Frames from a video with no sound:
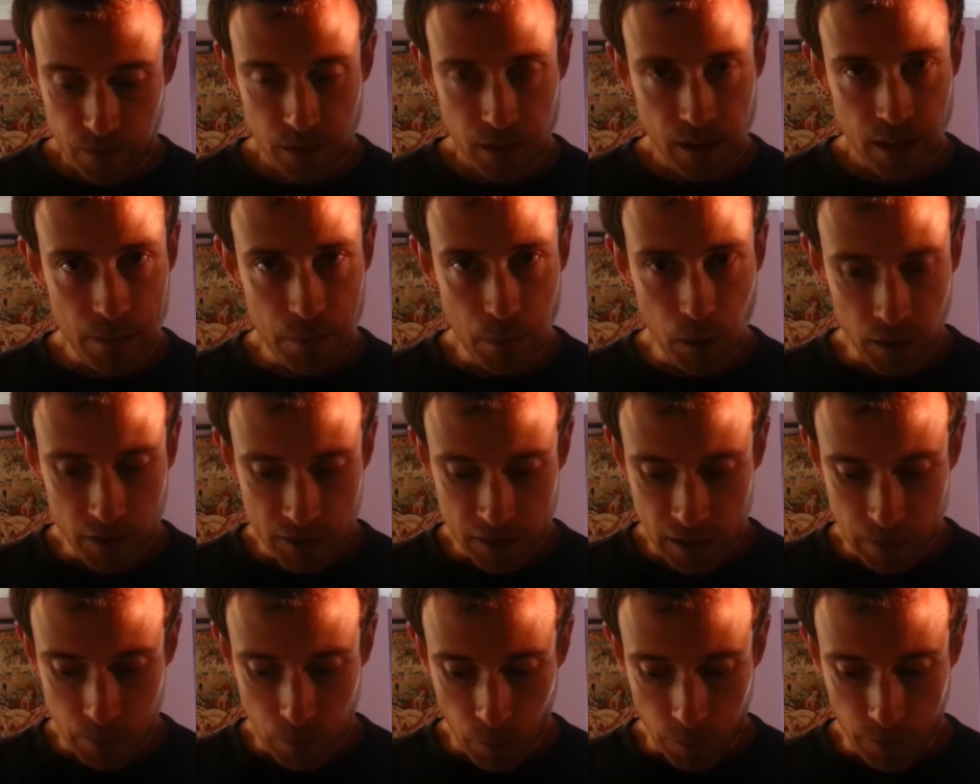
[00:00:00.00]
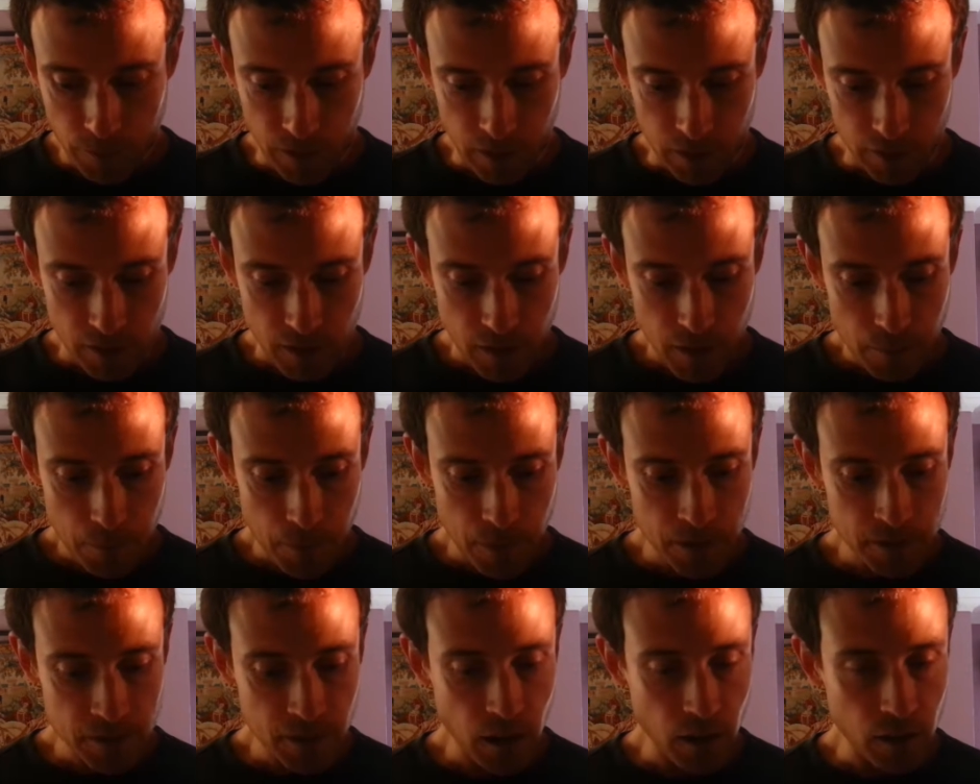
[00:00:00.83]
It might seem obvious, but
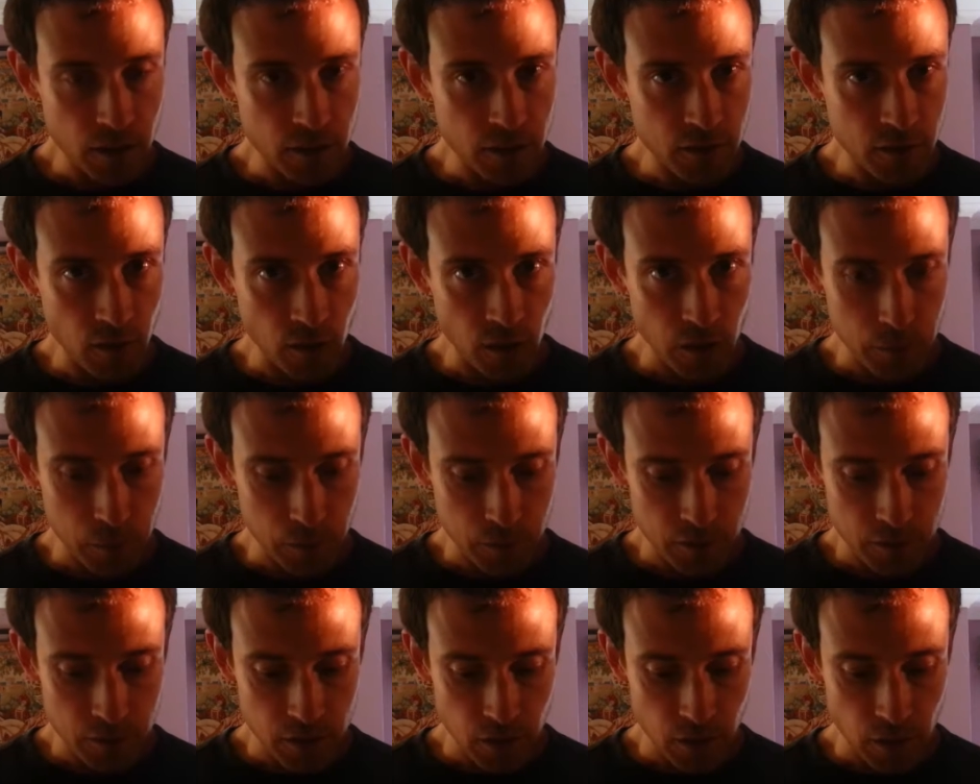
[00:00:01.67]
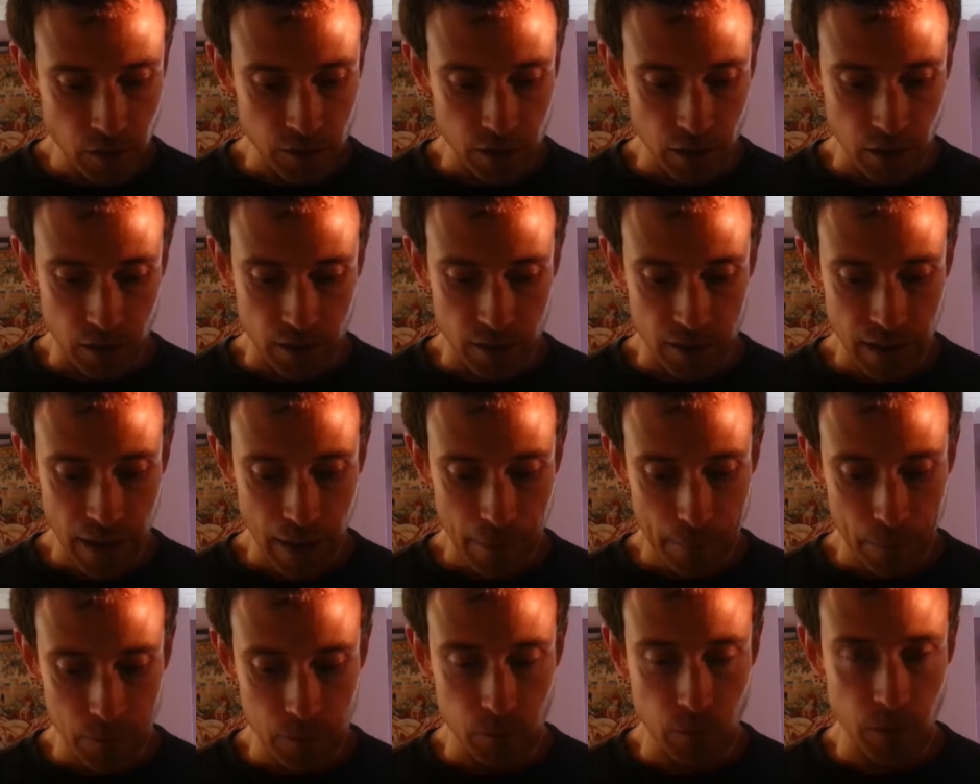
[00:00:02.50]
this undesirable scenario can
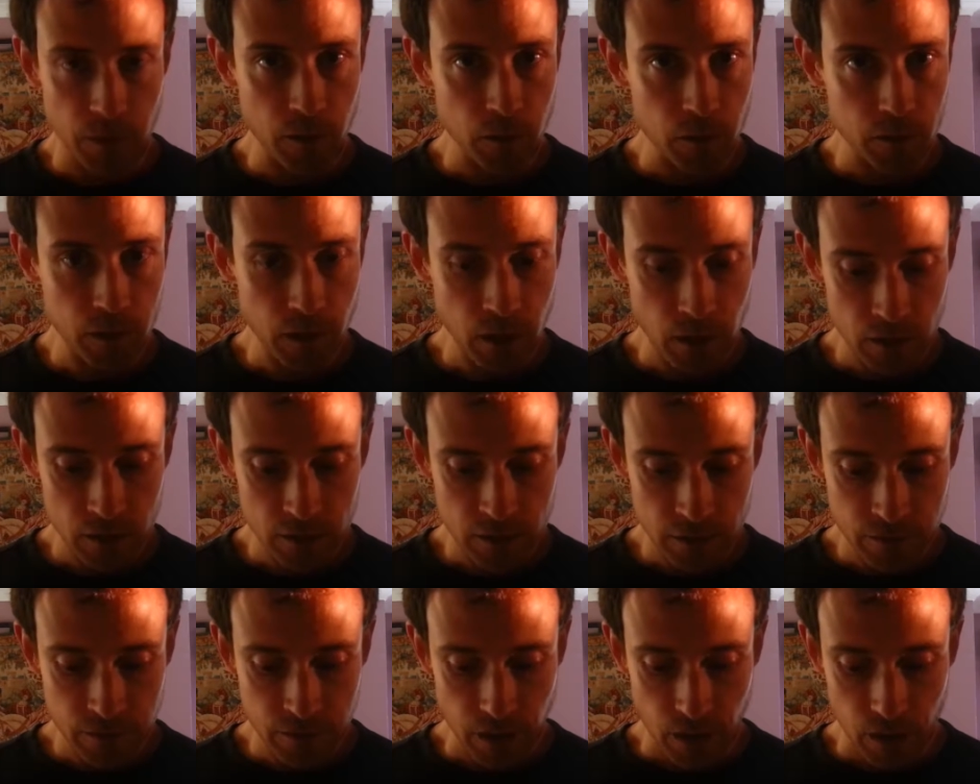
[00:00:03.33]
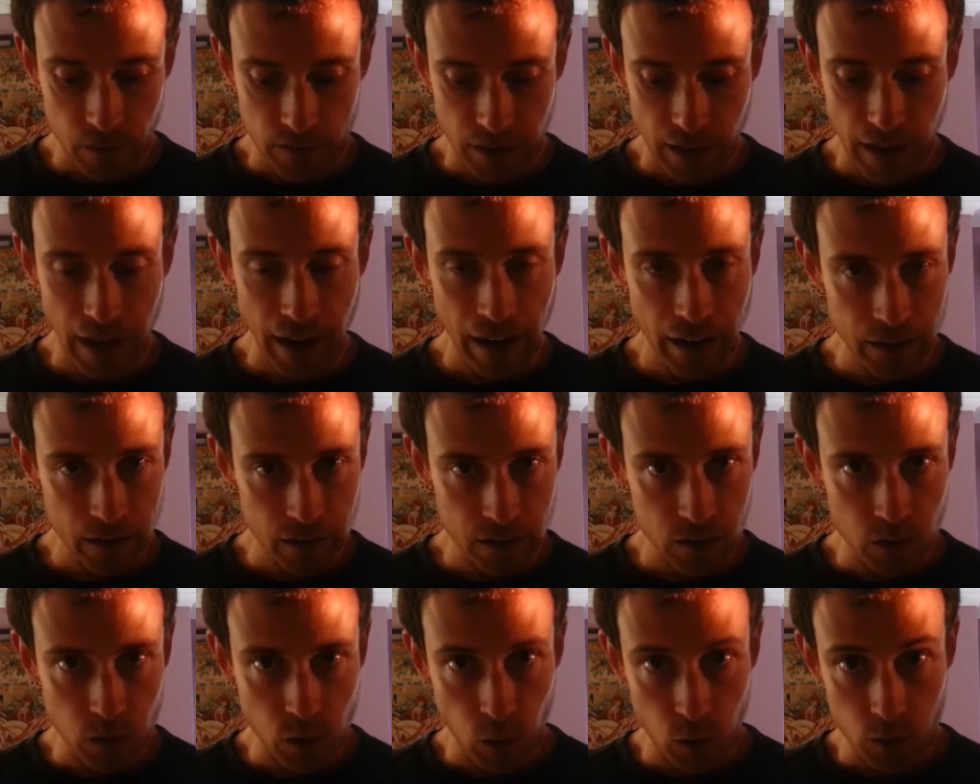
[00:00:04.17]
happen with the alternative vote
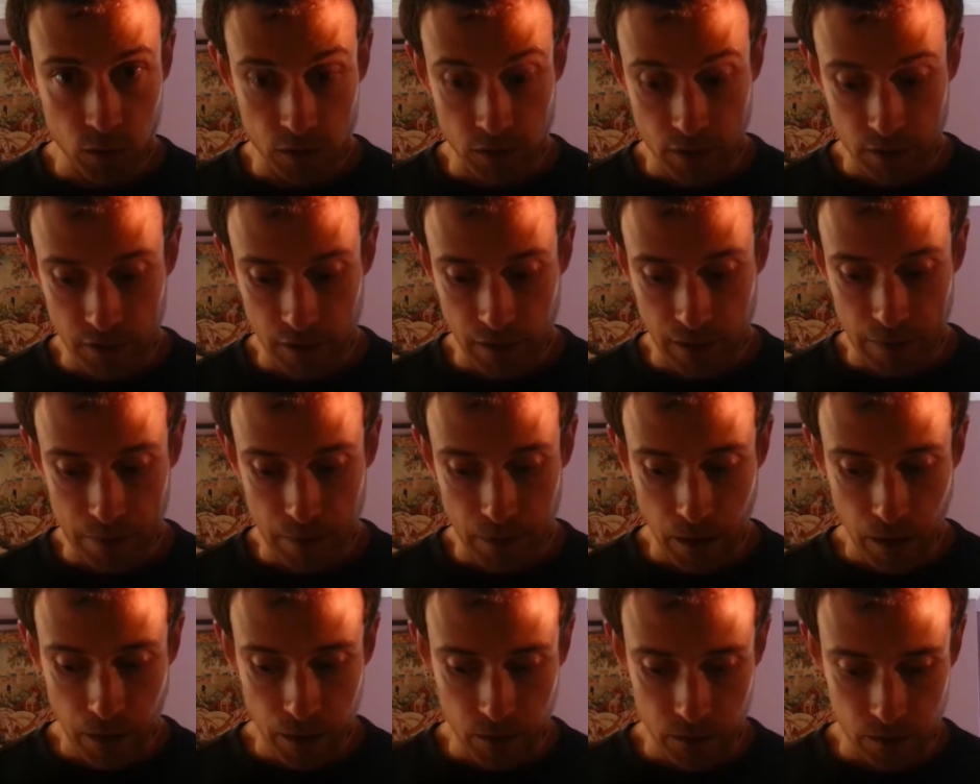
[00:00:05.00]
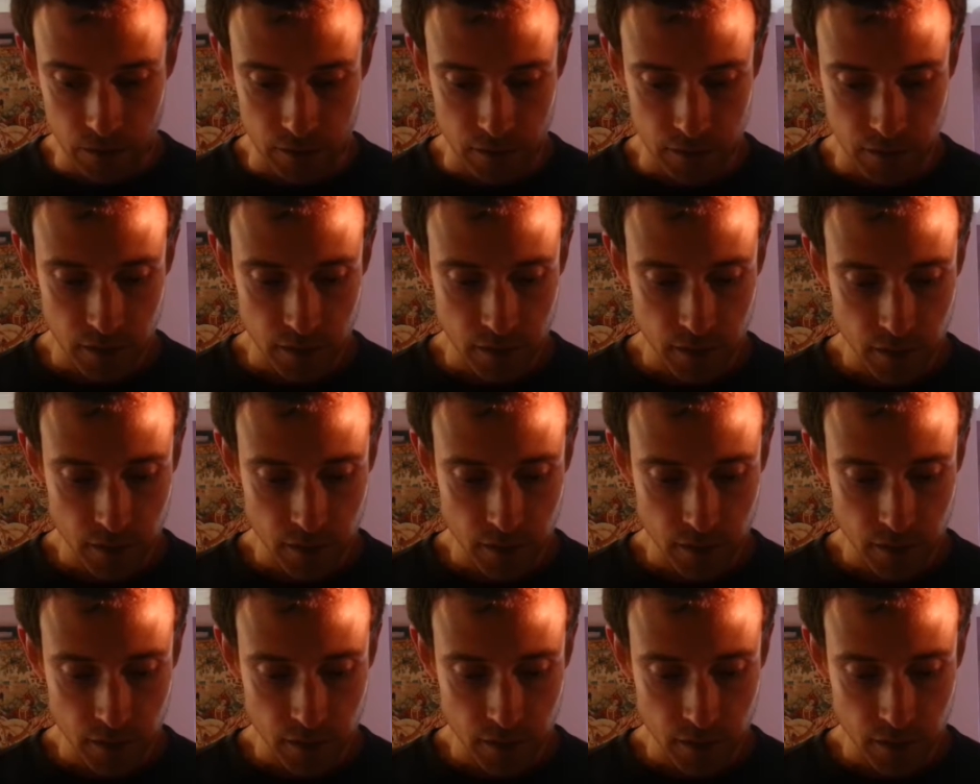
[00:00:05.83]
and Condorcet methods.